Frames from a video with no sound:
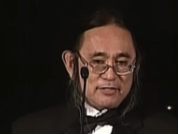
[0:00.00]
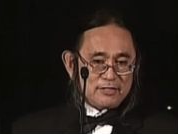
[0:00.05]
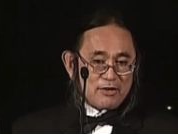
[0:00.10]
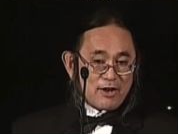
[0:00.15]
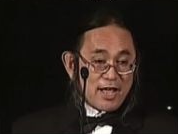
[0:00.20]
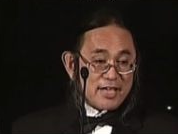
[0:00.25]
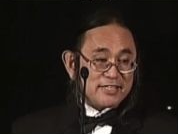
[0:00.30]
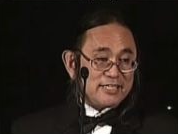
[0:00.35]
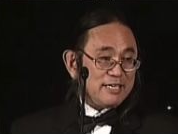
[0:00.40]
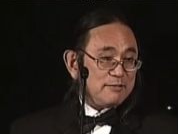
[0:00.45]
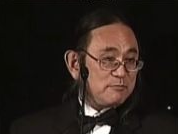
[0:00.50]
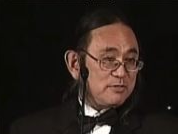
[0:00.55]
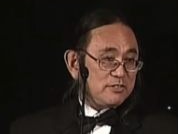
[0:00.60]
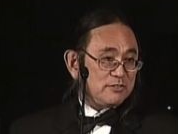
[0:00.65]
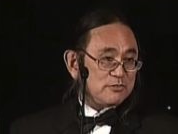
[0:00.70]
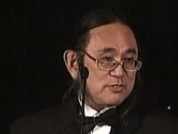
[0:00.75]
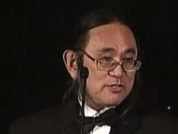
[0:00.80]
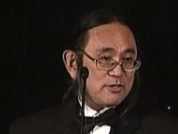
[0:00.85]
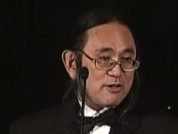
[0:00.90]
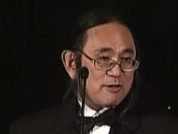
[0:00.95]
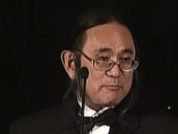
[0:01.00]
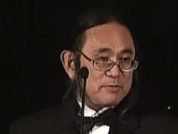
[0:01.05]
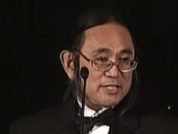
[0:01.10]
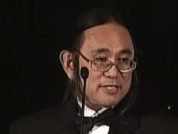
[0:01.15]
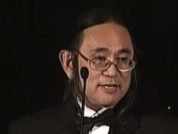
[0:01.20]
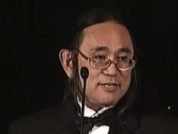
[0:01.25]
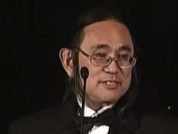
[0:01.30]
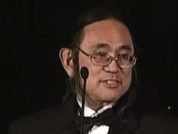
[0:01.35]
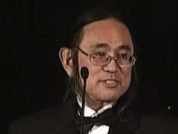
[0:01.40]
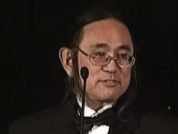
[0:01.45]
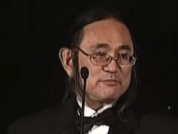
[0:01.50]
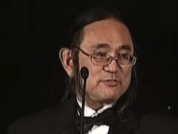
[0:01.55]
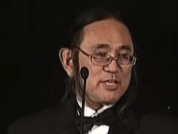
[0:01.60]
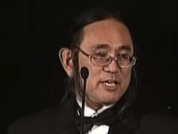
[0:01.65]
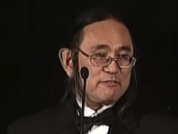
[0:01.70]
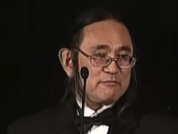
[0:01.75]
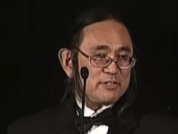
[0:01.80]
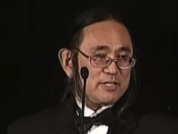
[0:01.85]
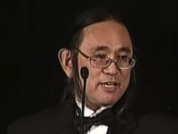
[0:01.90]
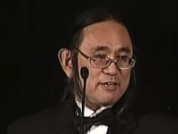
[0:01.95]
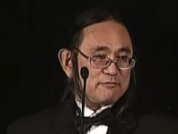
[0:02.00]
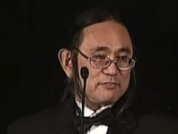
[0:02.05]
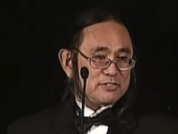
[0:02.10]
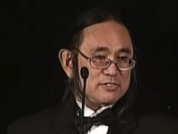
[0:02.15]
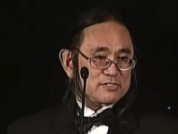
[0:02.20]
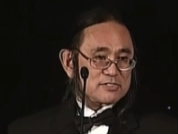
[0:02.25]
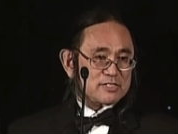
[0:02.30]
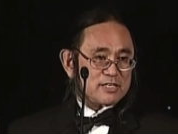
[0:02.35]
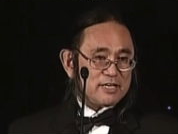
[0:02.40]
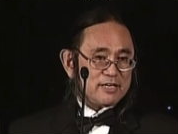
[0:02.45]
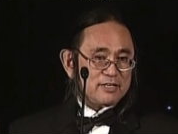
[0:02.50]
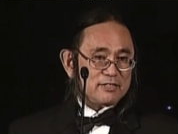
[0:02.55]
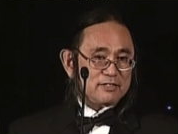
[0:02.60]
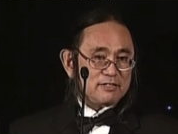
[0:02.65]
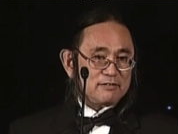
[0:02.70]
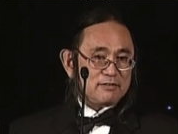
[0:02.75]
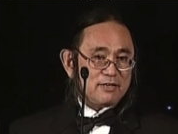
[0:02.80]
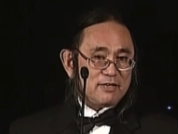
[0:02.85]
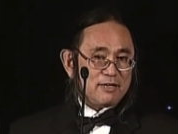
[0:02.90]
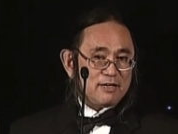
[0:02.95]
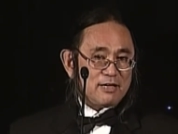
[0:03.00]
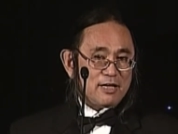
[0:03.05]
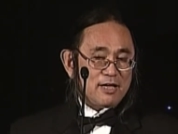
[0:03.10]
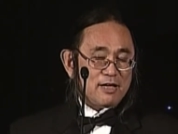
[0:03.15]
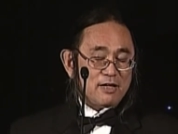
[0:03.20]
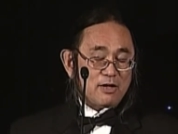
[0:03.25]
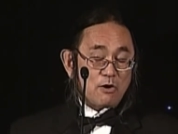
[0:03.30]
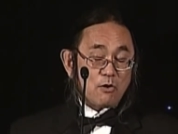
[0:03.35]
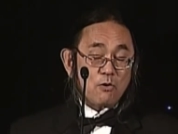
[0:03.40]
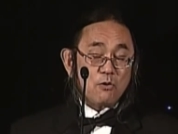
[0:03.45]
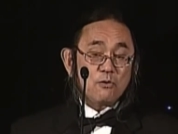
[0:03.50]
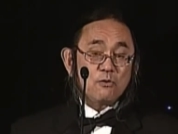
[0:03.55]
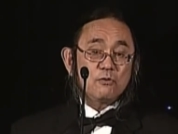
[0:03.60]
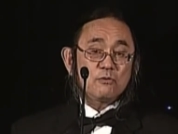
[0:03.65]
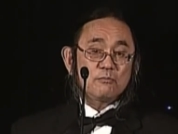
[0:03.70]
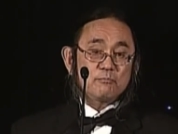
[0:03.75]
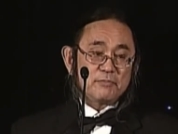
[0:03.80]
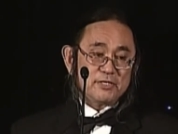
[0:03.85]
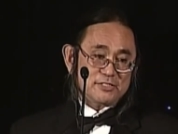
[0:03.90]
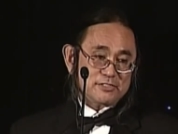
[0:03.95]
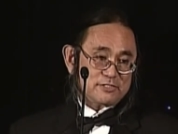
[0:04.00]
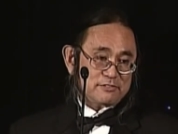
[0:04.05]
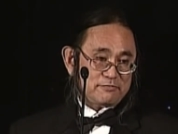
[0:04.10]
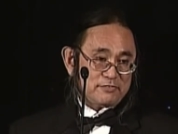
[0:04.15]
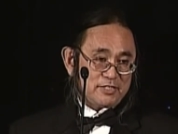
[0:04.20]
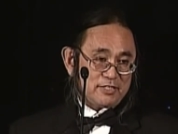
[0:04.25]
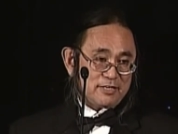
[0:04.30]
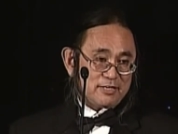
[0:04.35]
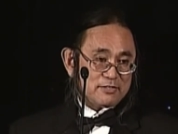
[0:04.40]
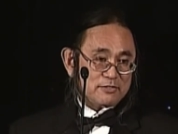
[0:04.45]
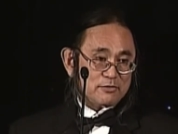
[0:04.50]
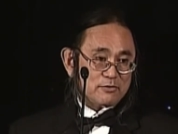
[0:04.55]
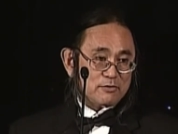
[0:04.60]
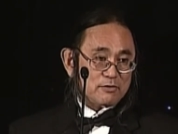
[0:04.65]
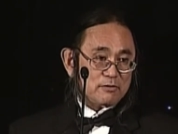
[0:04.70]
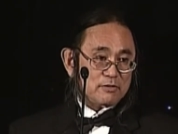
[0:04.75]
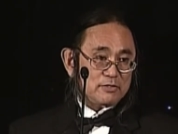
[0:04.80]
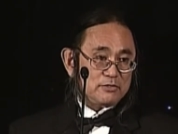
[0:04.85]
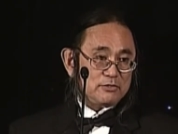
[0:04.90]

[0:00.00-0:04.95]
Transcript: I came to Utah because of David Evans, and a whole bunch of the other